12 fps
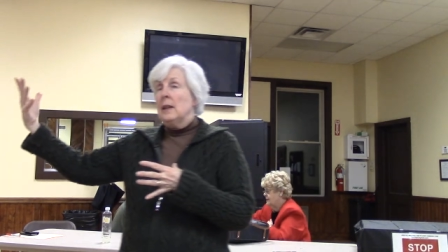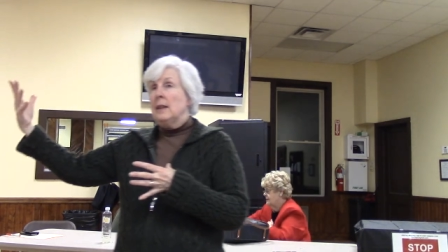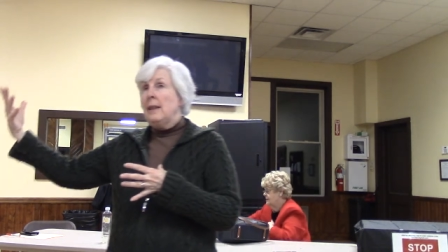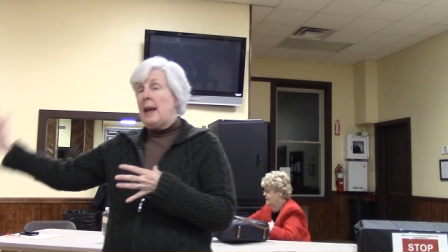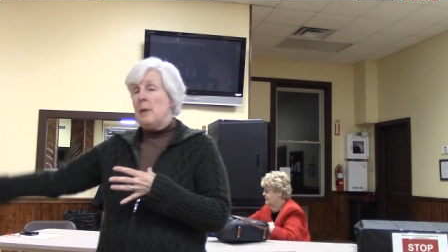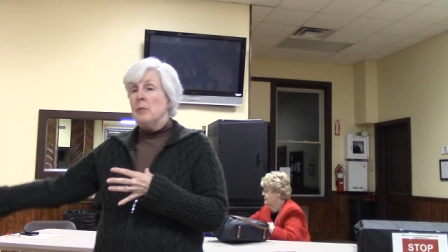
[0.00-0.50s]

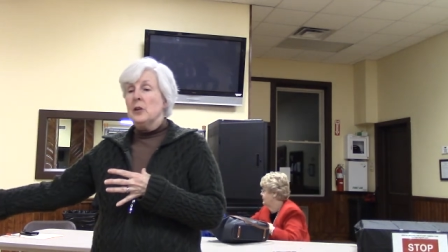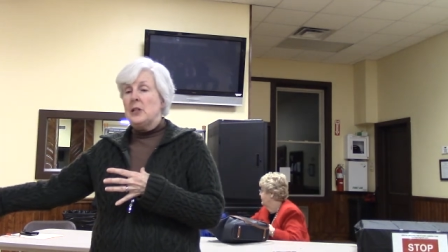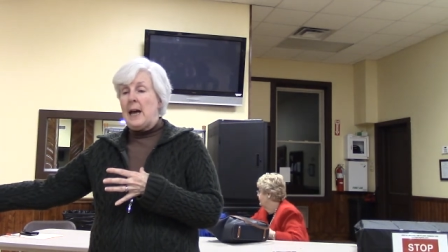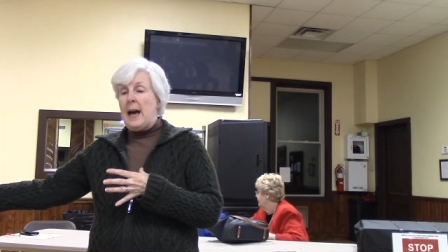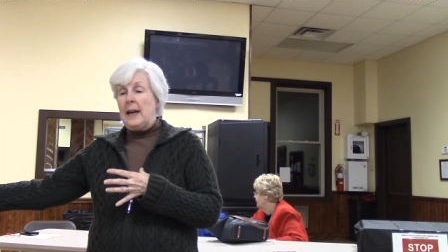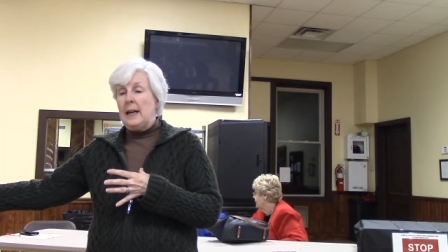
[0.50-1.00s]
labor
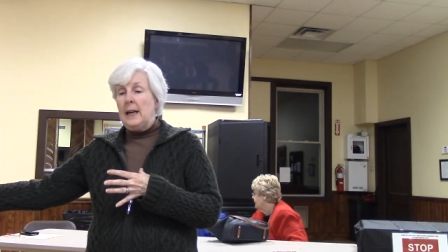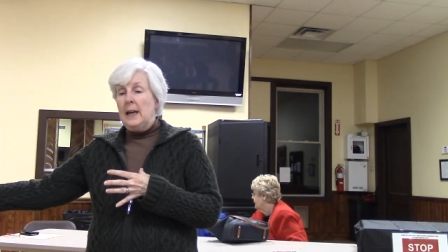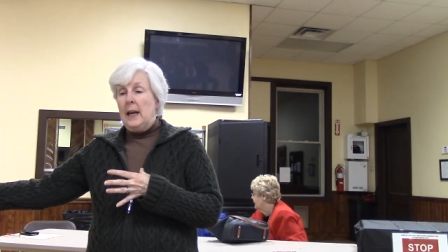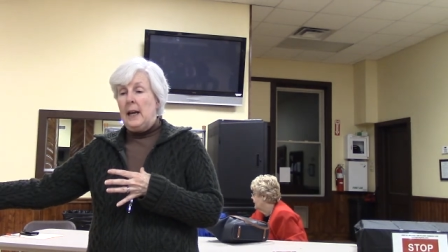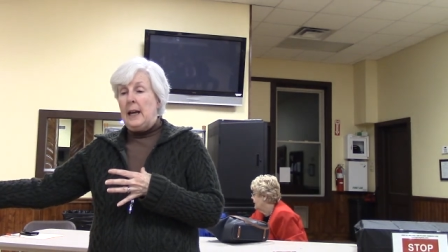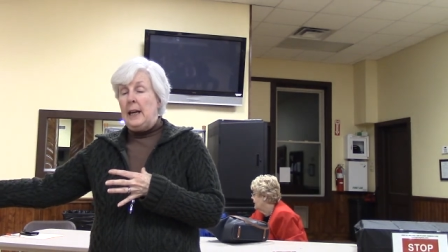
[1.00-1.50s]
data,
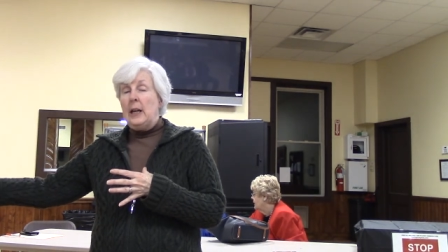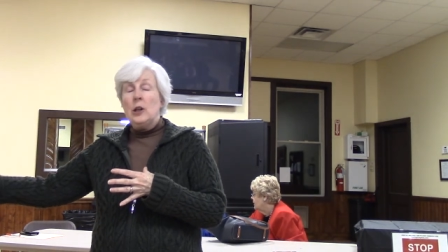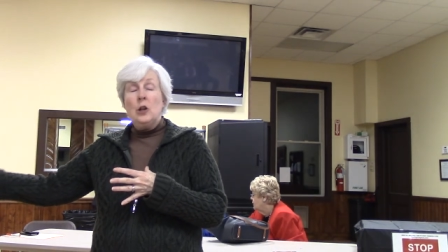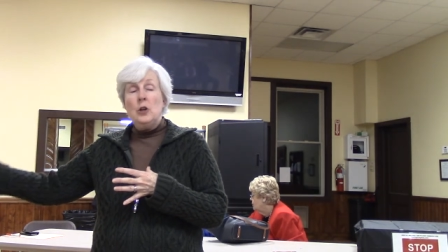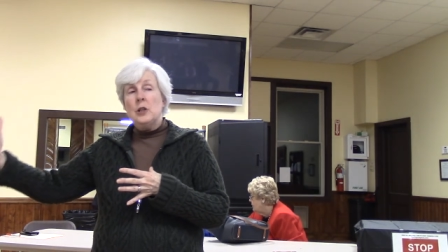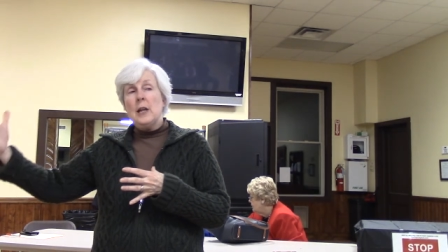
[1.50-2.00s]
it
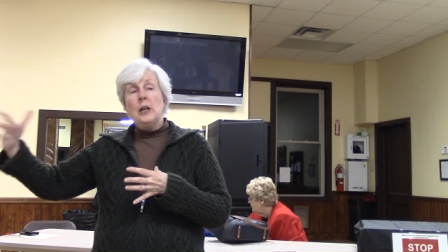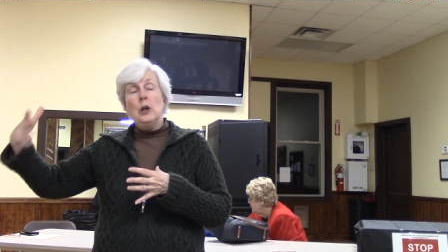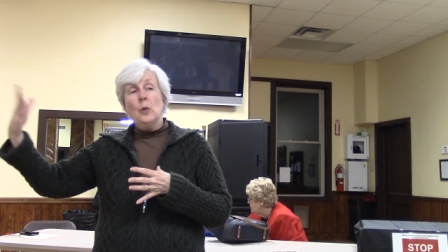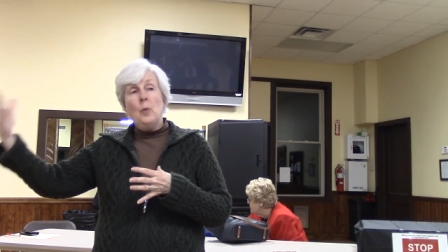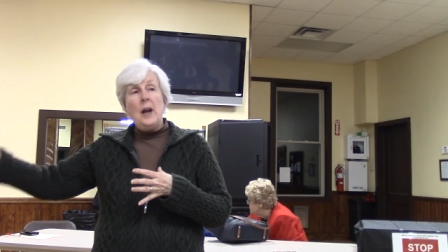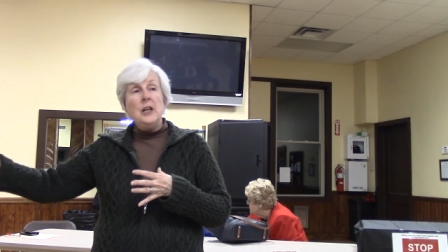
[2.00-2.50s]
includes like
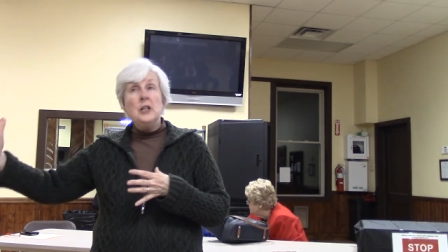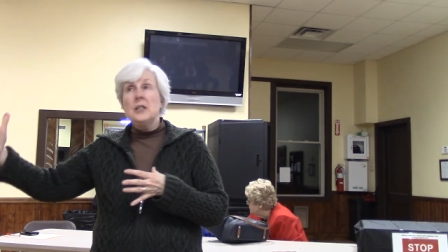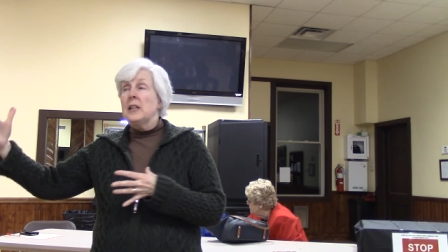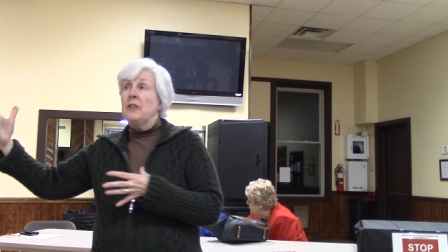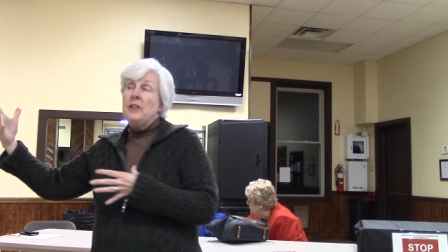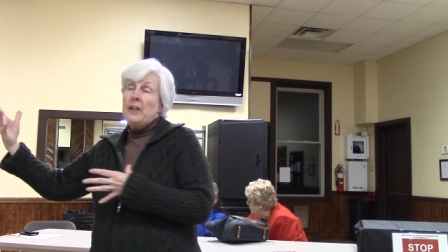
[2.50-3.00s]
your wages
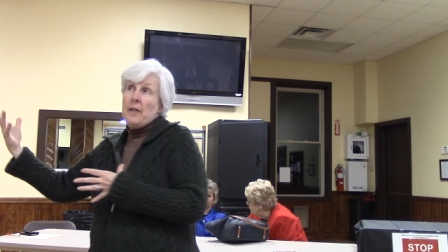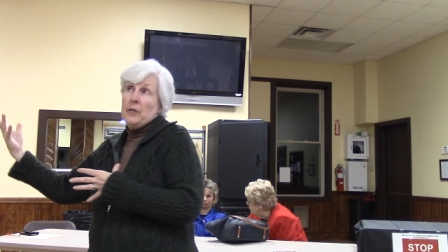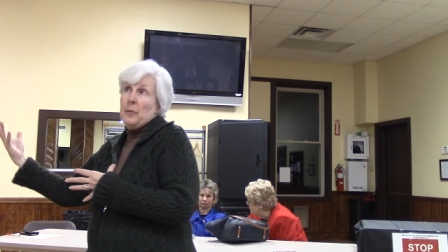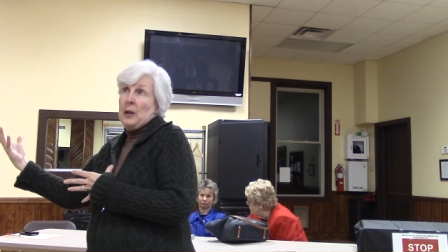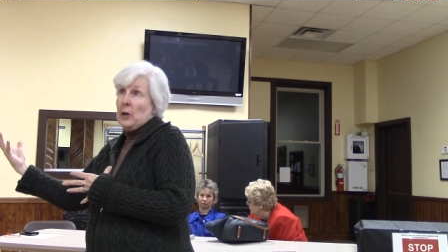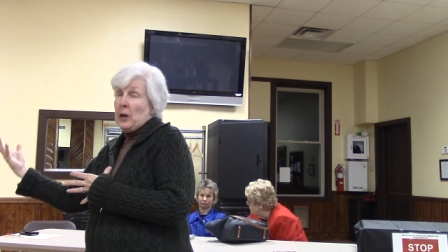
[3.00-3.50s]
and if you've
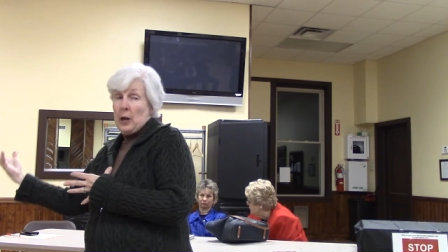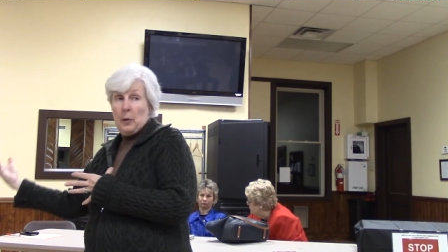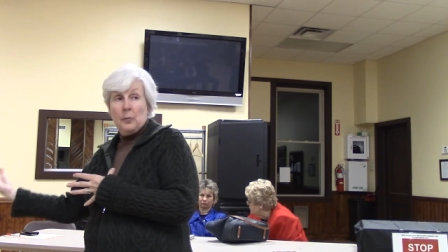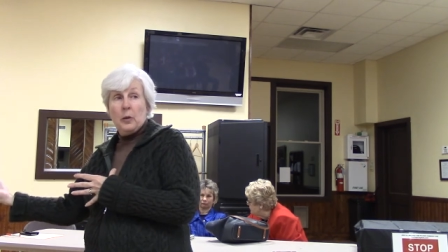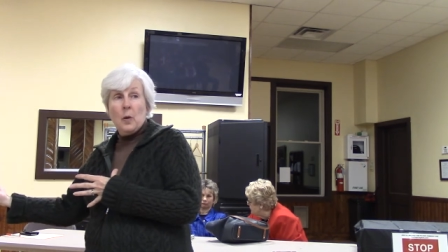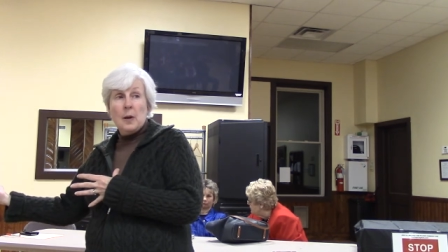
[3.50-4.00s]
ever been on
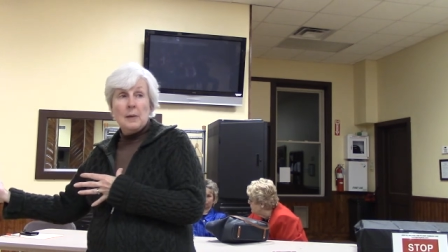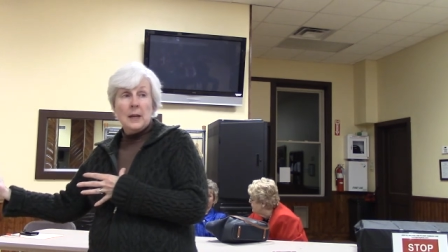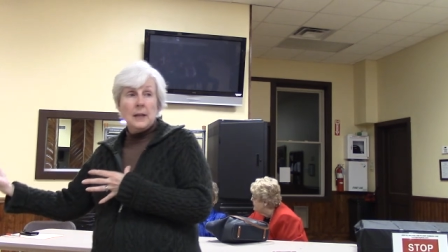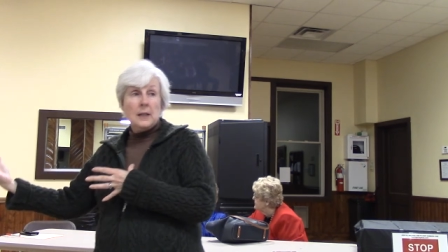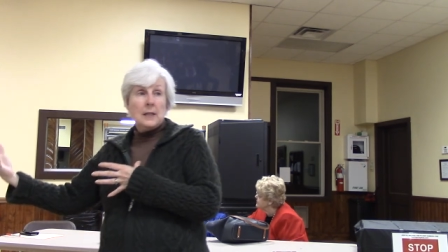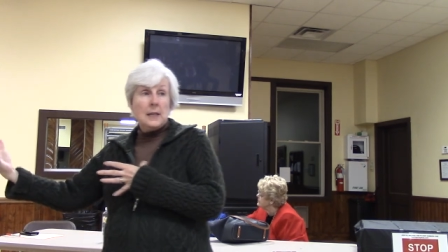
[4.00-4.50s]

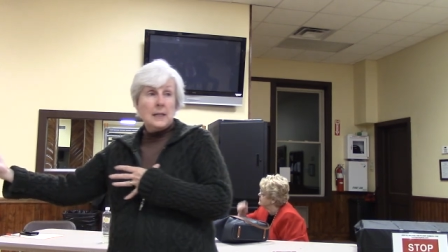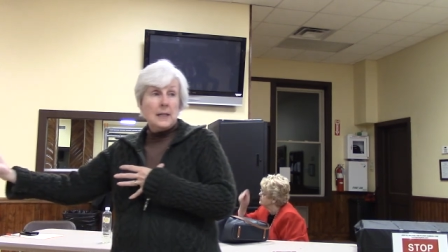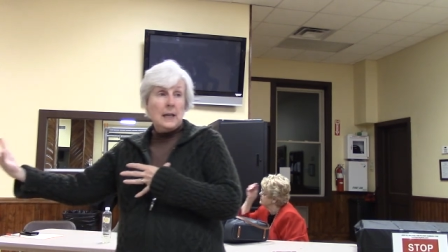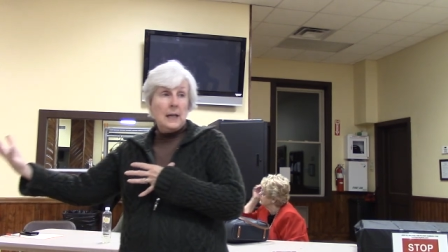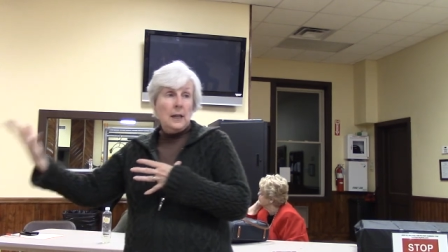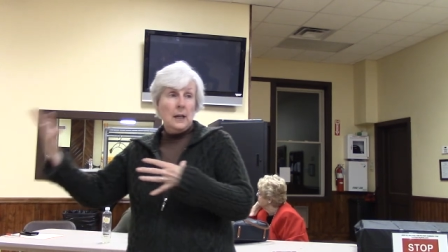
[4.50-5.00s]
unemployment to
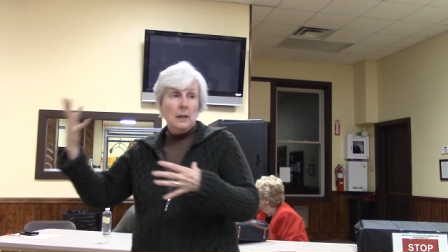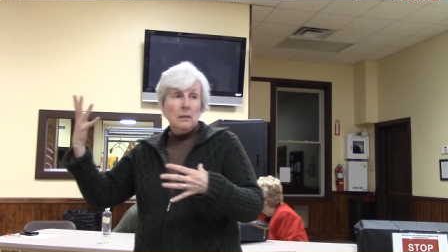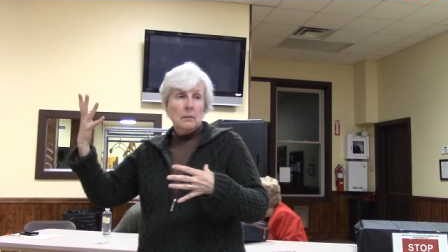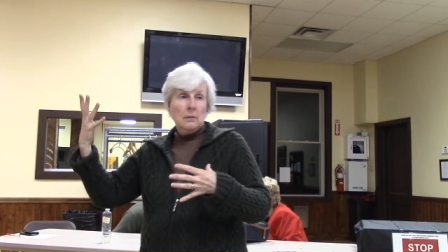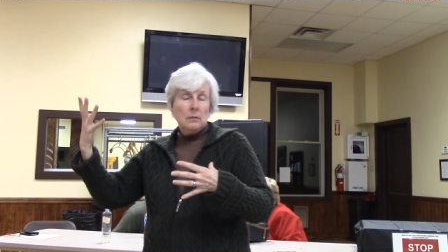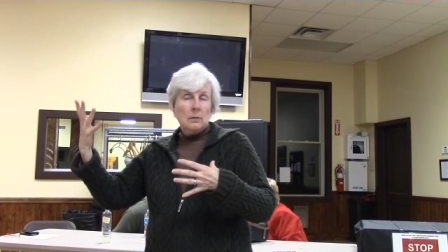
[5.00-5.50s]
see
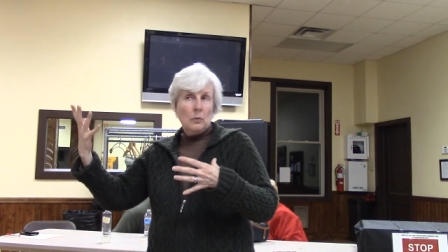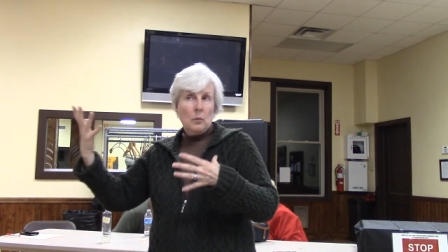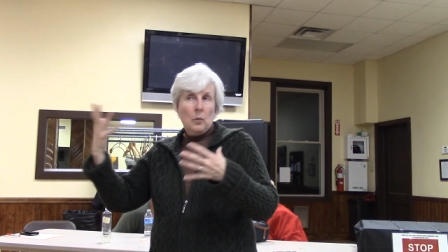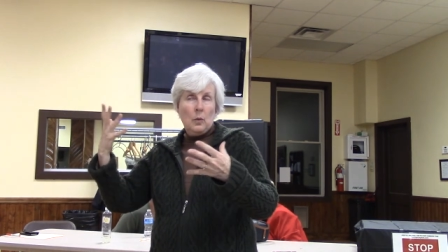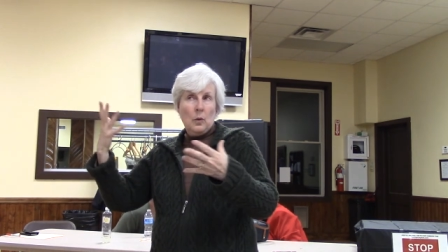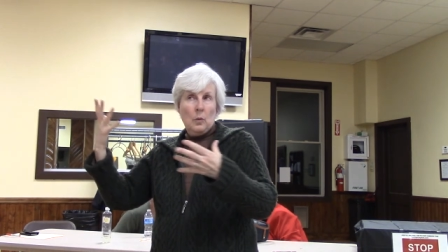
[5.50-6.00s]

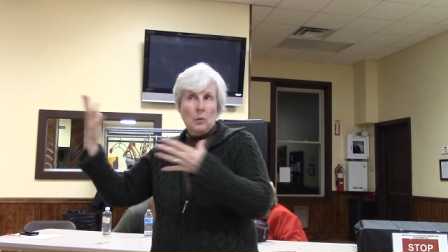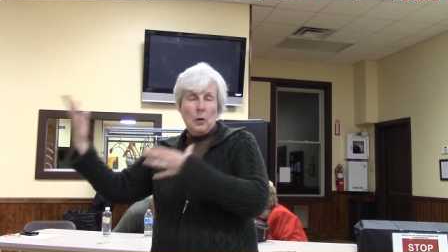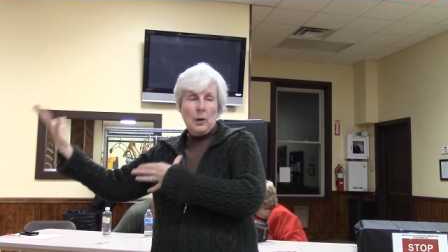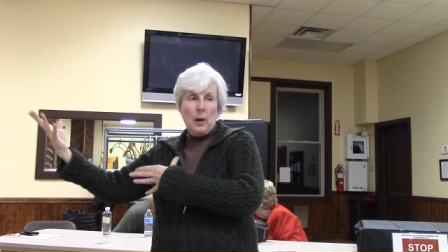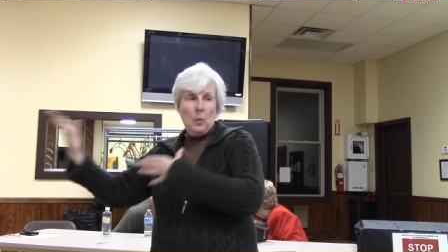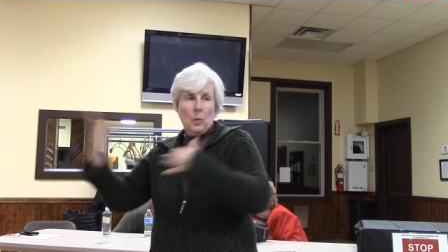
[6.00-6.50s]
well,
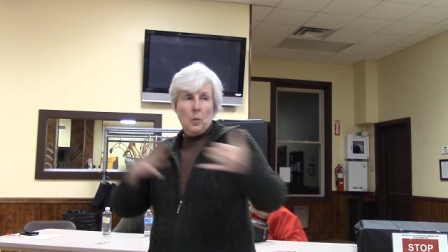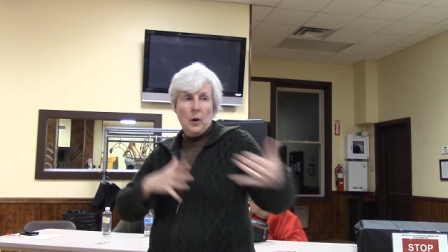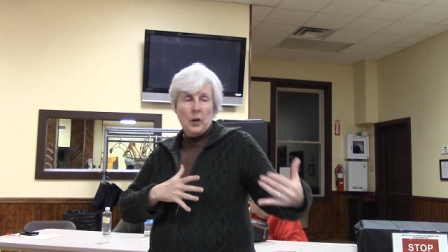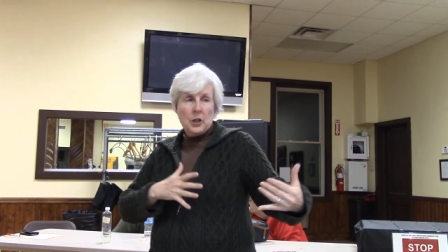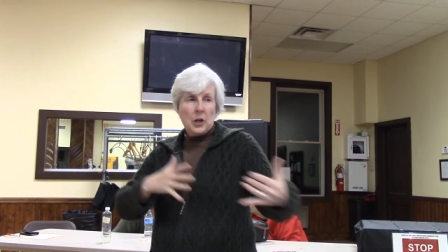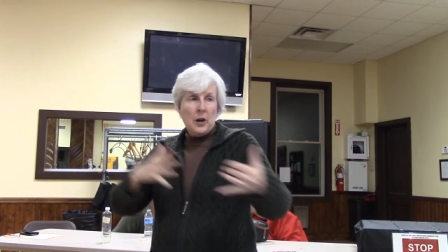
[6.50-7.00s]
okay,
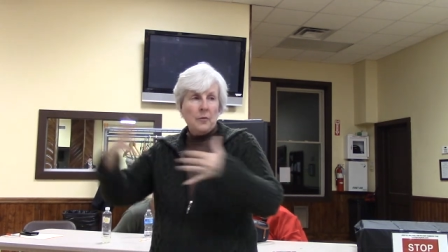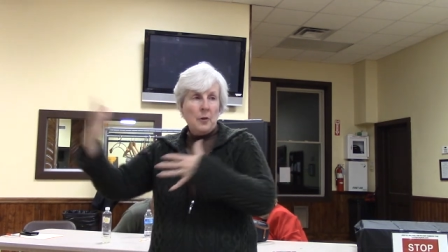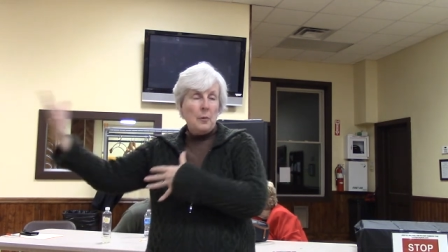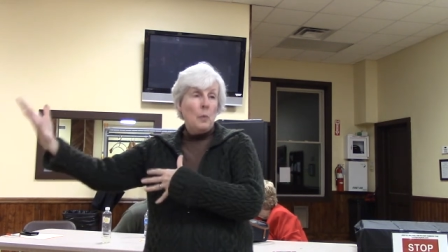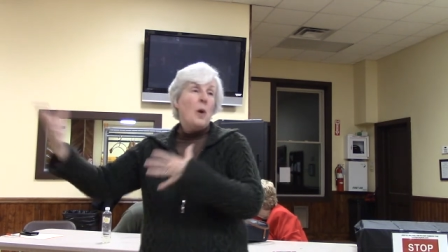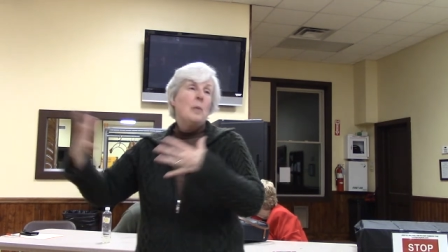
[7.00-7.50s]
where did you come
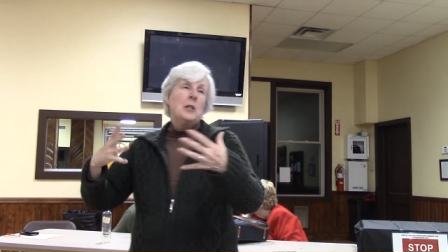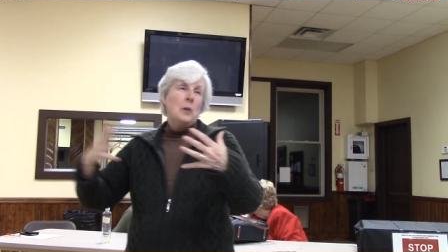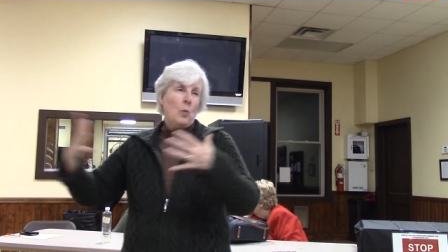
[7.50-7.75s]
from and what was it